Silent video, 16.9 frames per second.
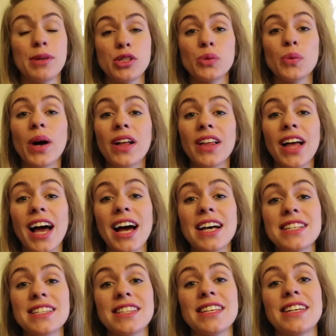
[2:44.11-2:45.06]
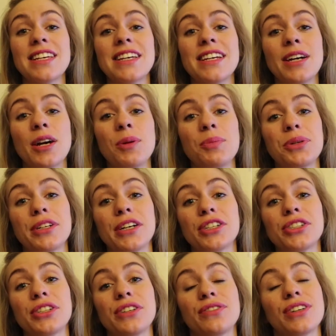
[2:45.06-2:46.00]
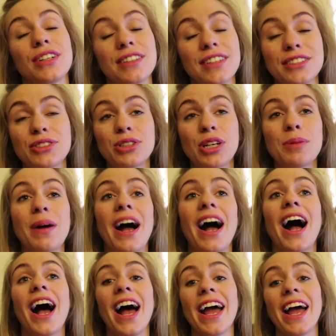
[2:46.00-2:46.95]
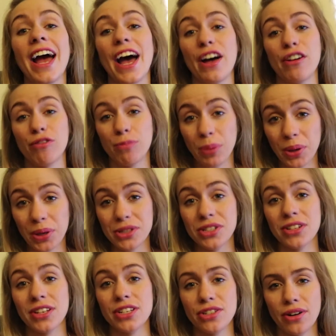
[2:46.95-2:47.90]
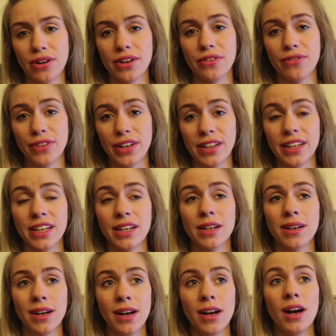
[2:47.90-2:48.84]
As well as the production of colostrum, I have personally started feeling